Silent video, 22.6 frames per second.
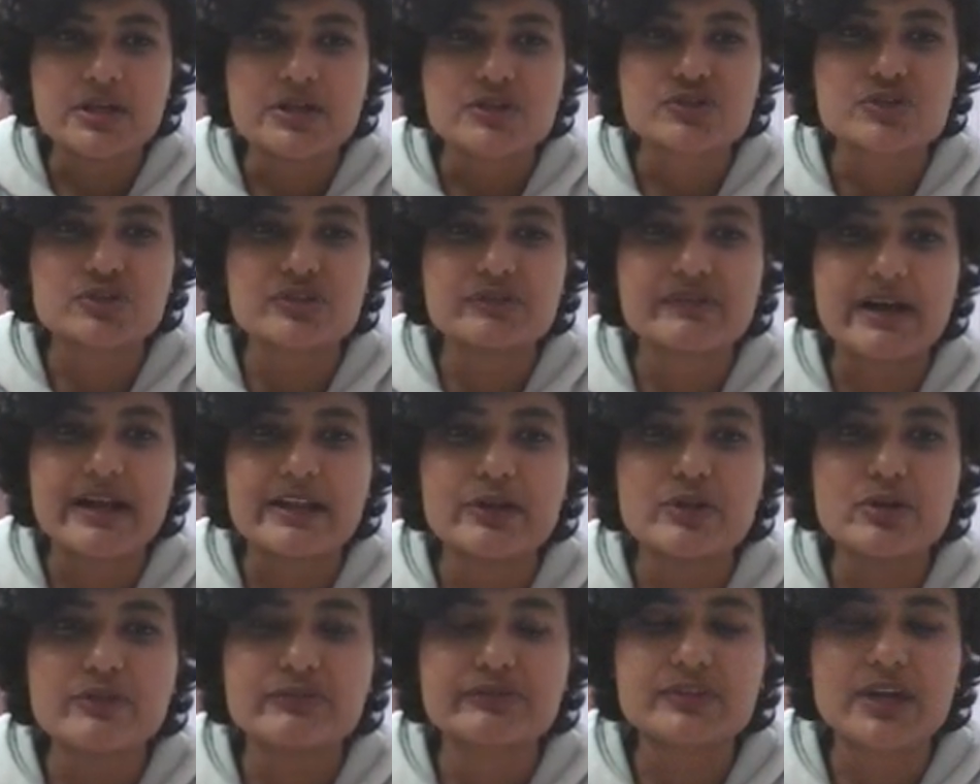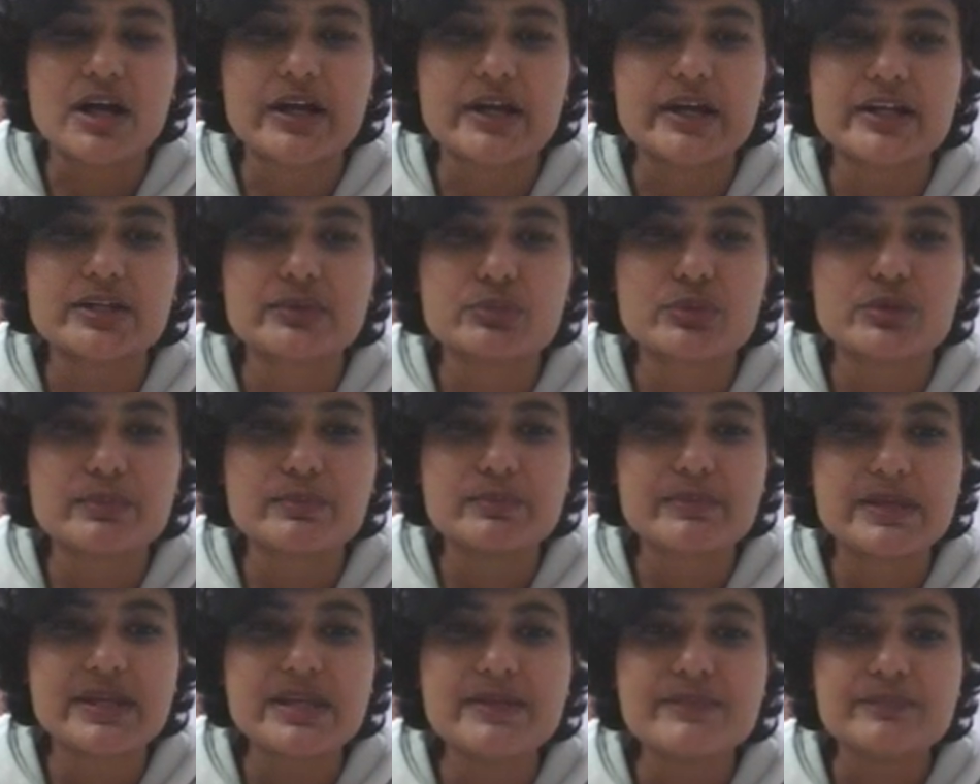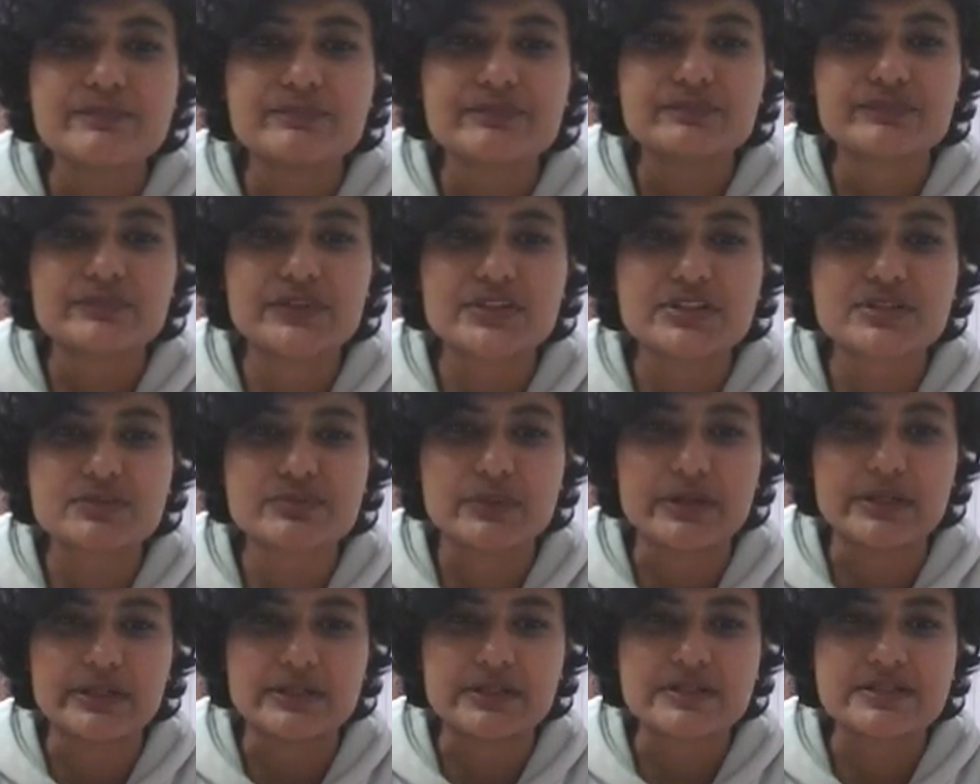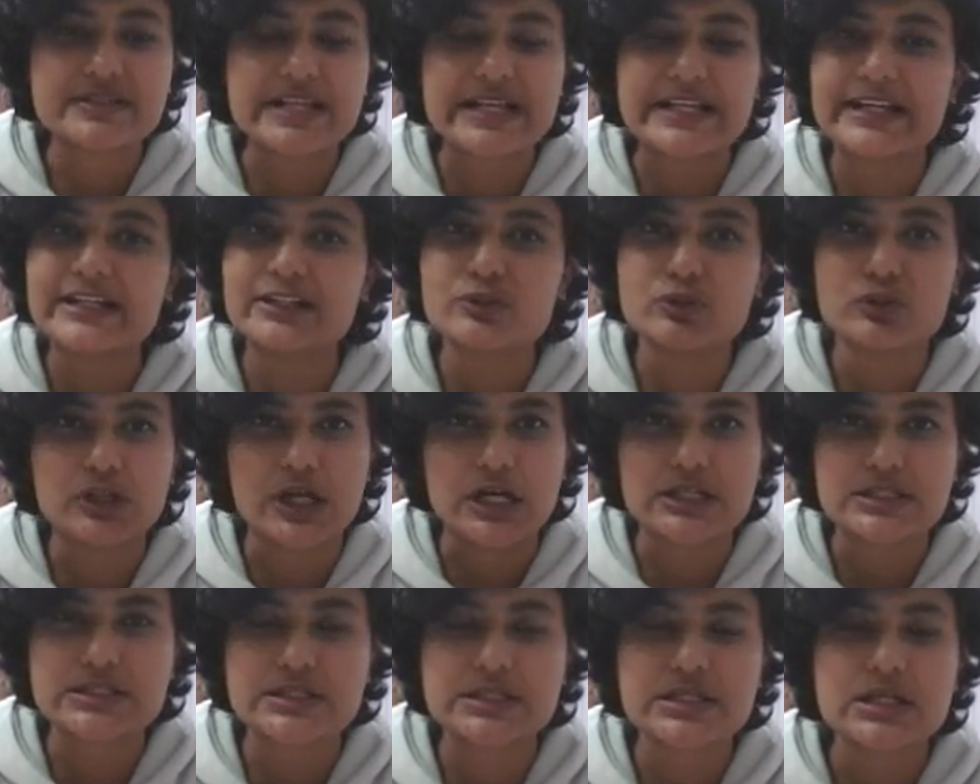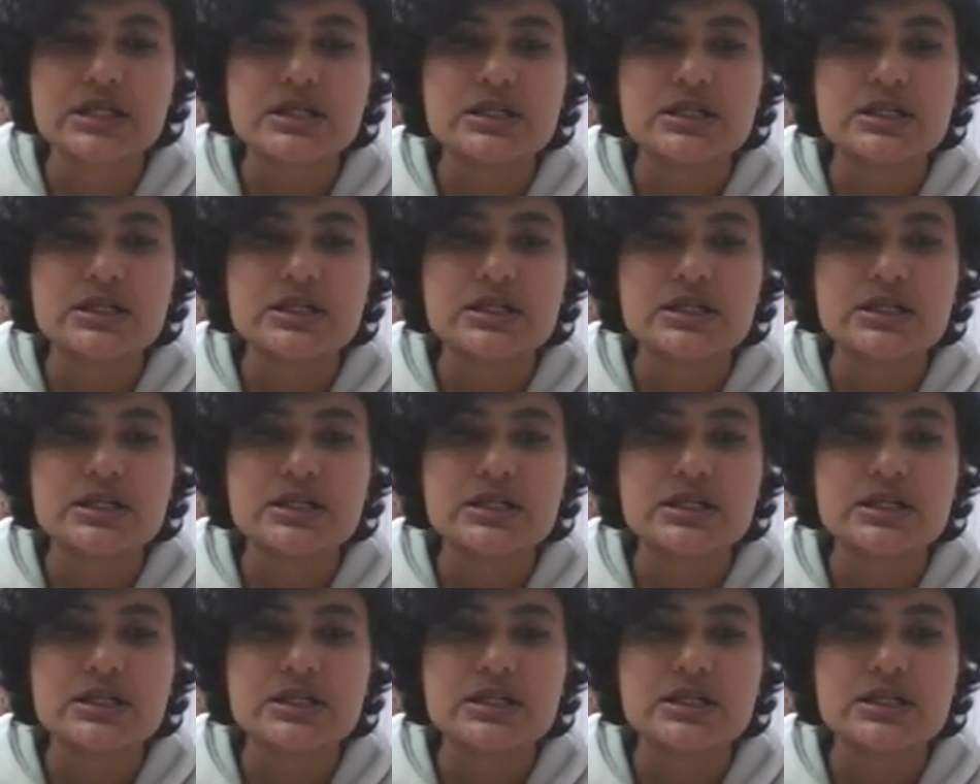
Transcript: So the value of target would be this one, second to last.